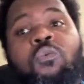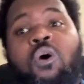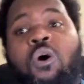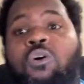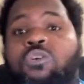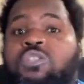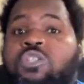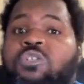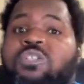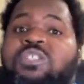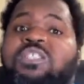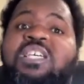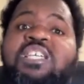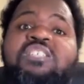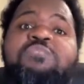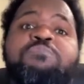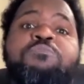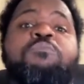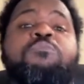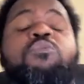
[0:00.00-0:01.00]
who also
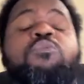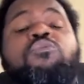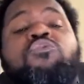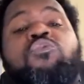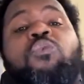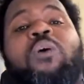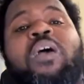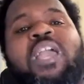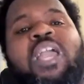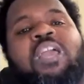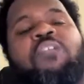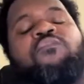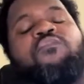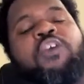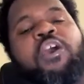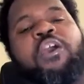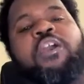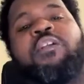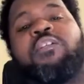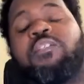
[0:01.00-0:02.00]
sends me mutual aid
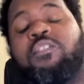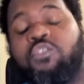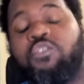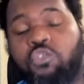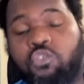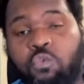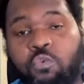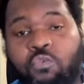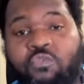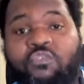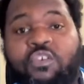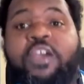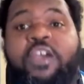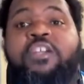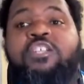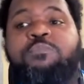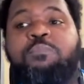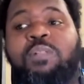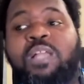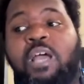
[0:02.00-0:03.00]
various through various
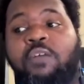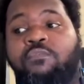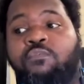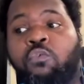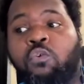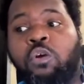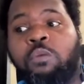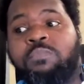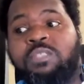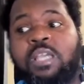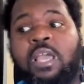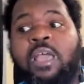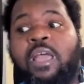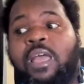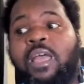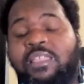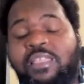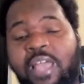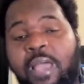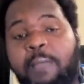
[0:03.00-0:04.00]
platforms
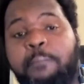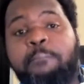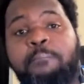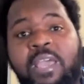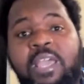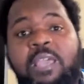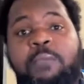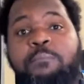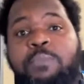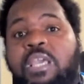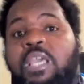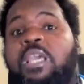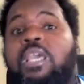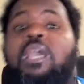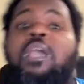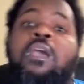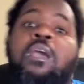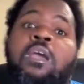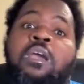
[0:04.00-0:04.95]
that may be,